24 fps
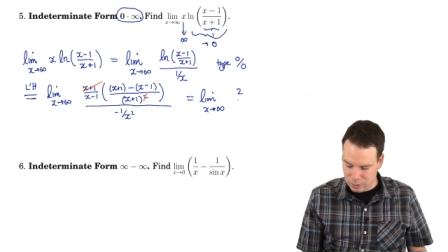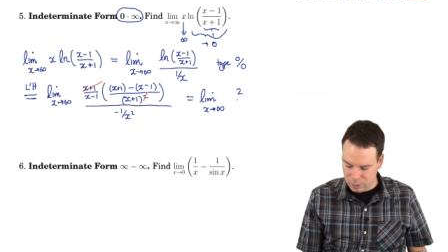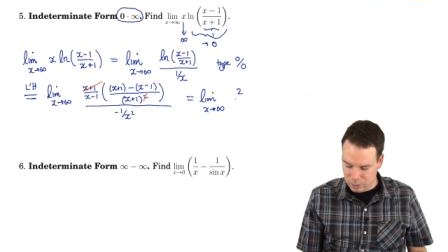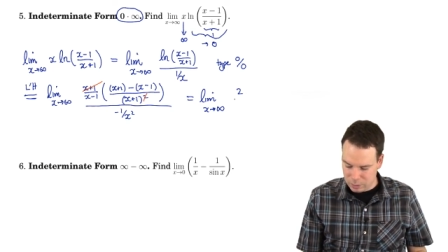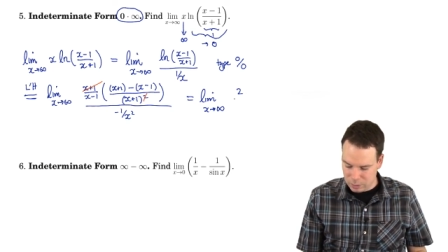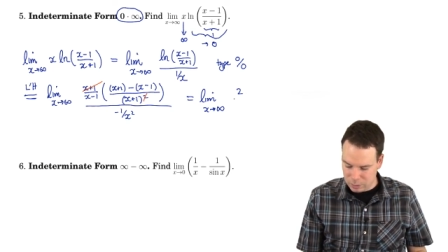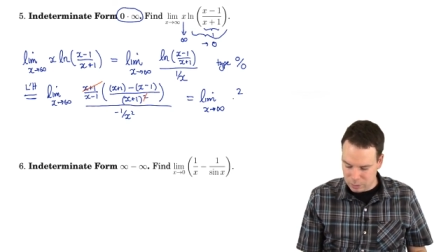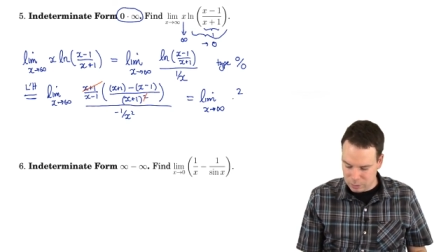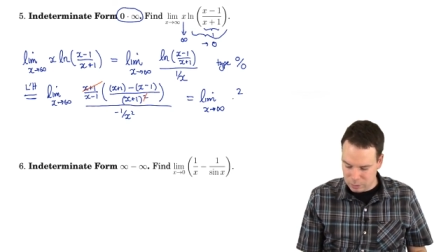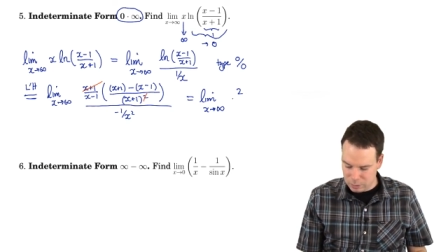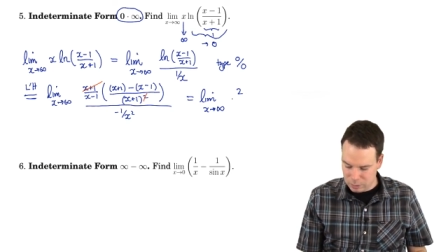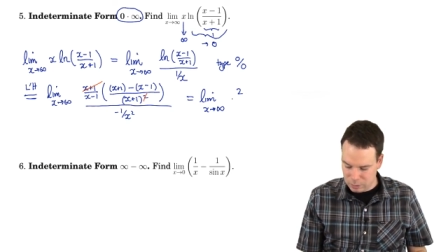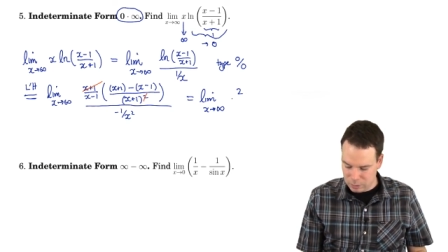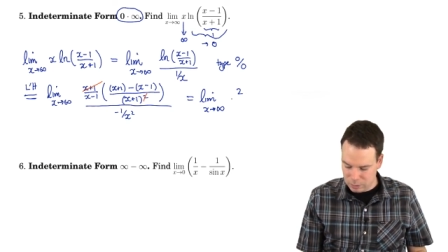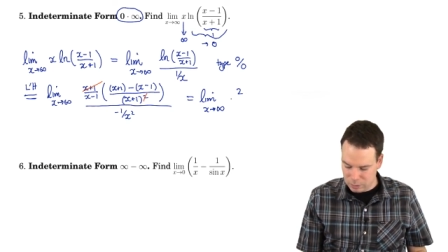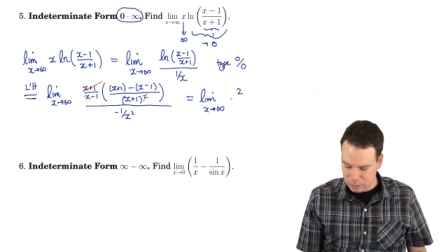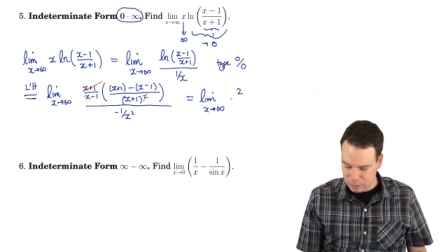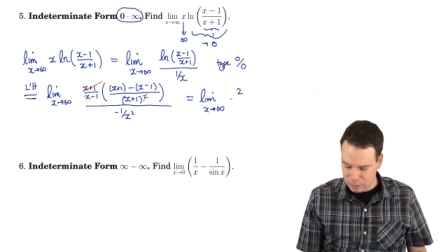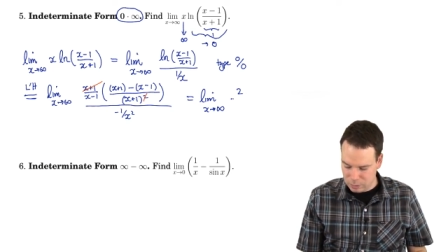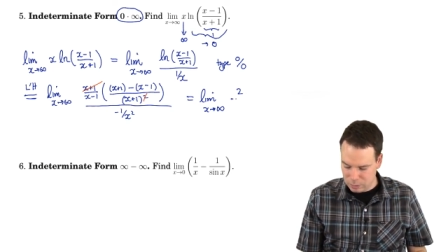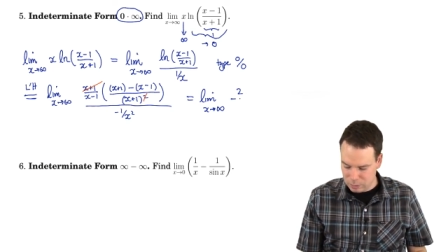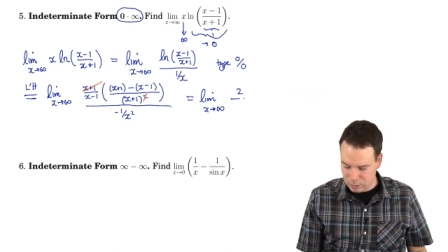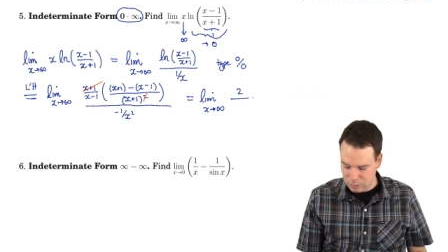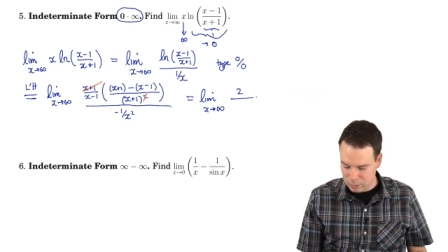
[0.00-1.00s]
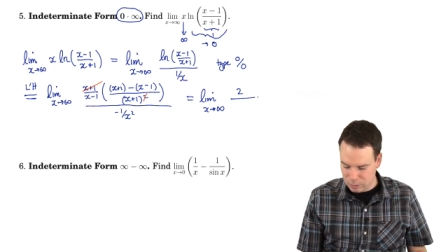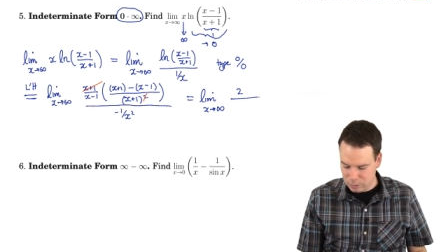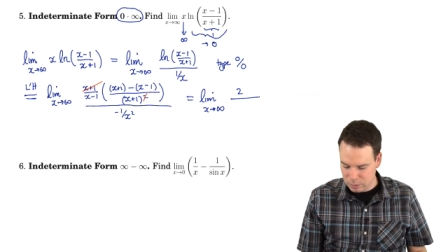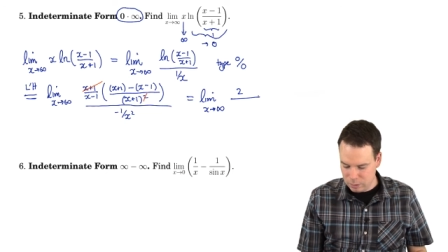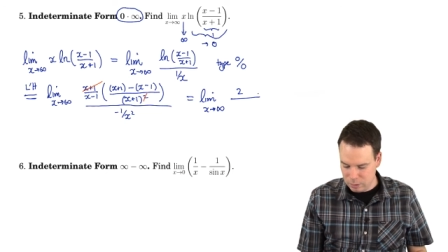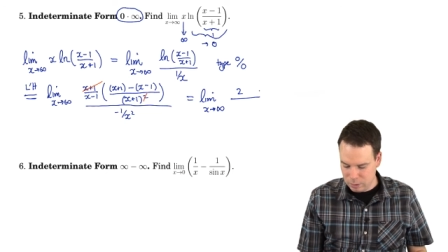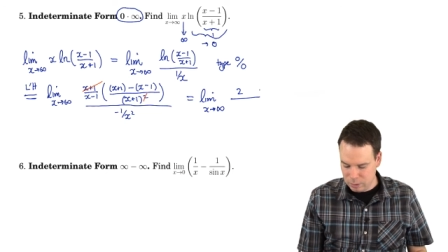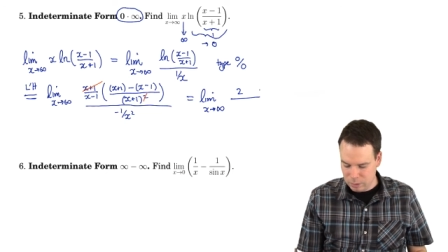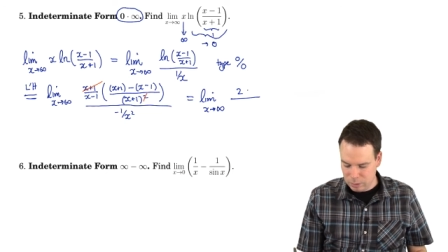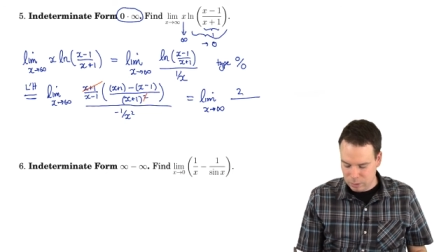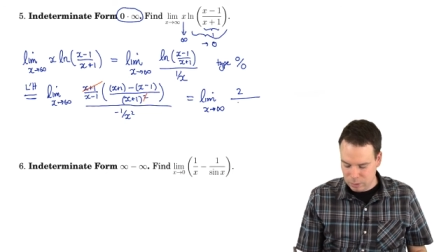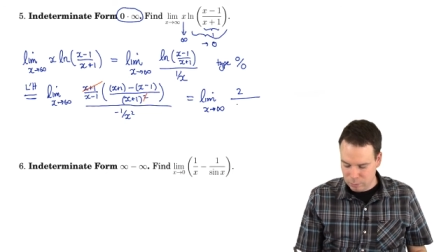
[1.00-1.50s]
x
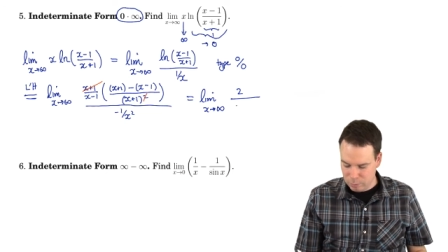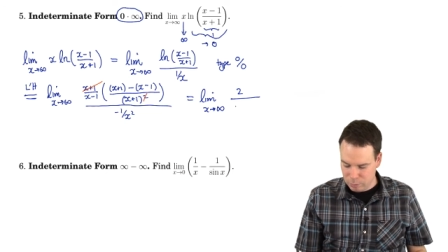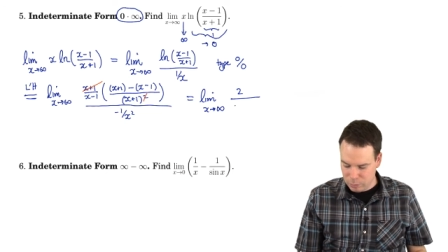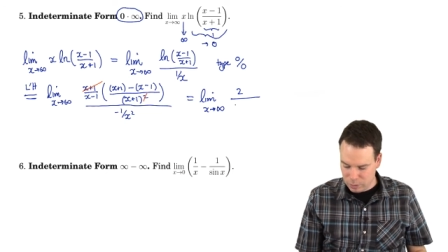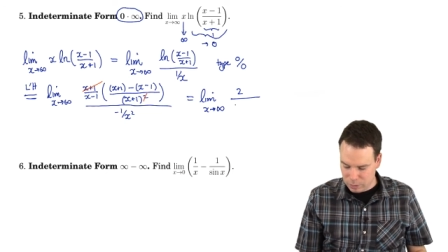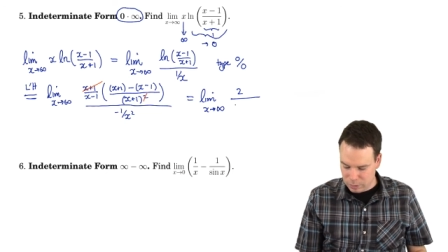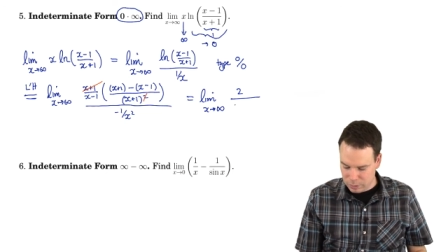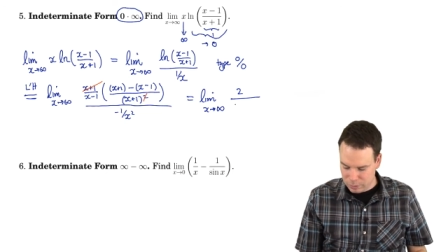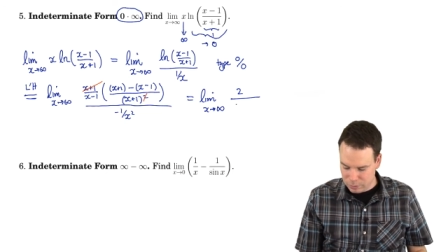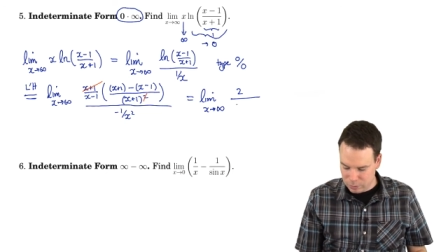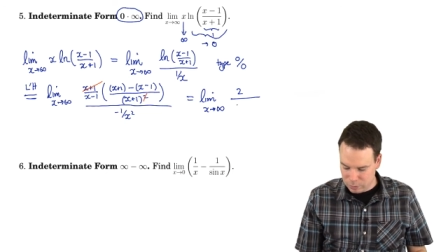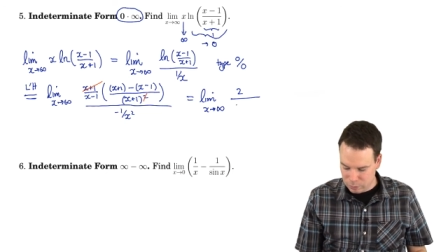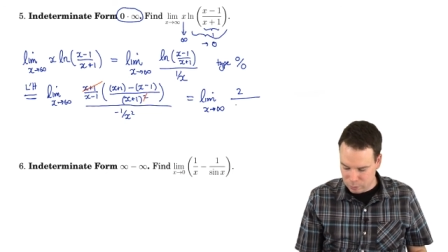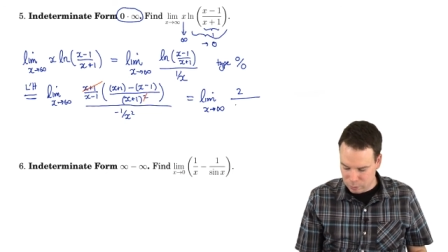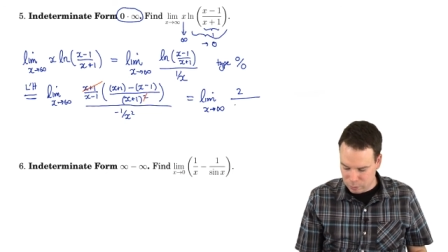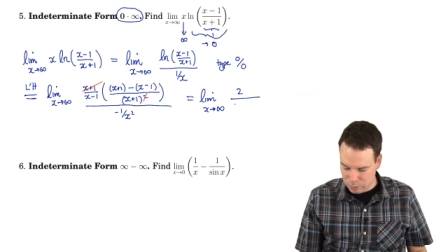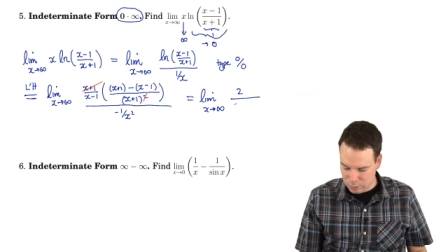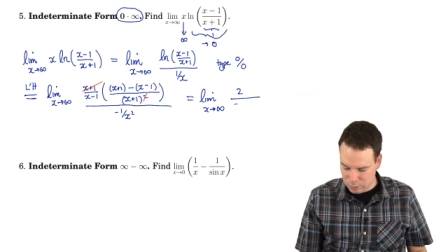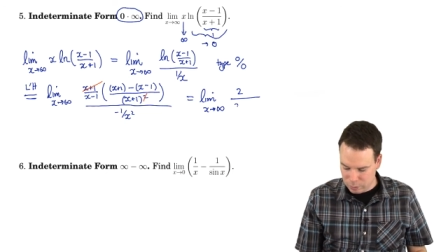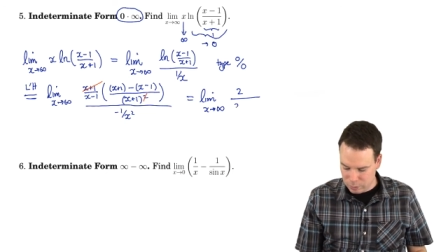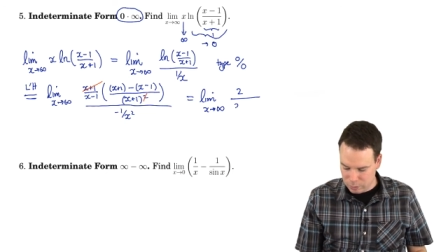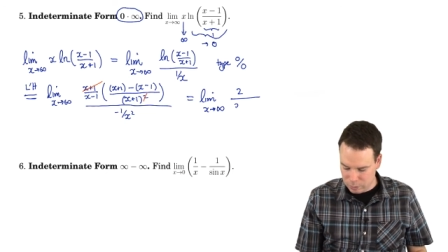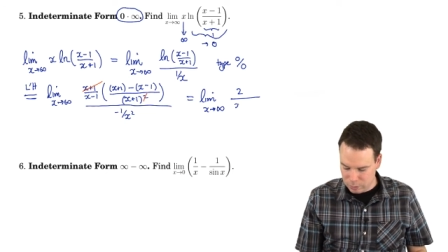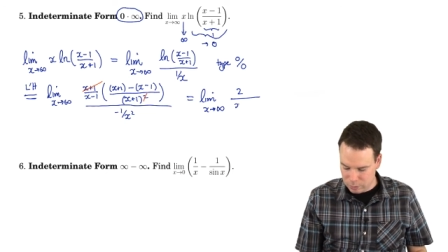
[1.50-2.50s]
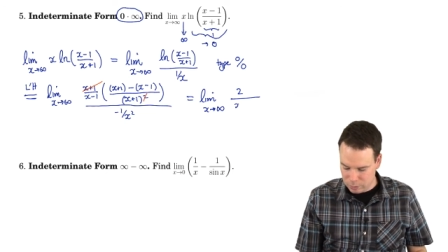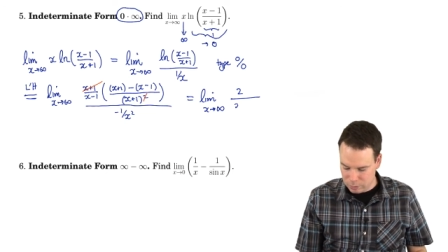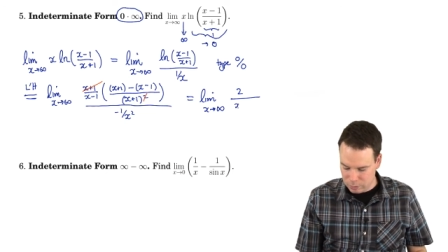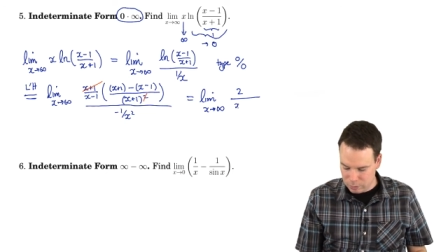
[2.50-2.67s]
plus 1.